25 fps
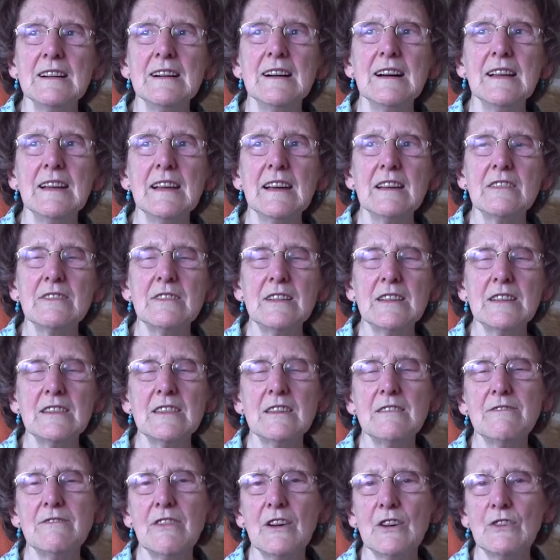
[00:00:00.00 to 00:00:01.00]
And I think
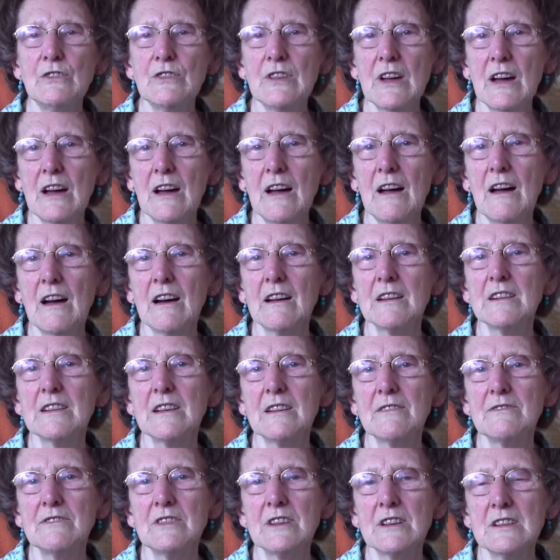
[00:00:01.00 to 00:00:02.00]
they found that hard
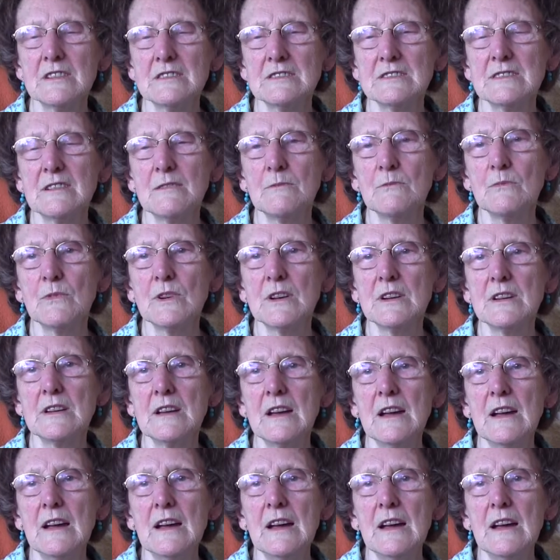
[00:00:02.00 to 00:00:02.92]
having had someone.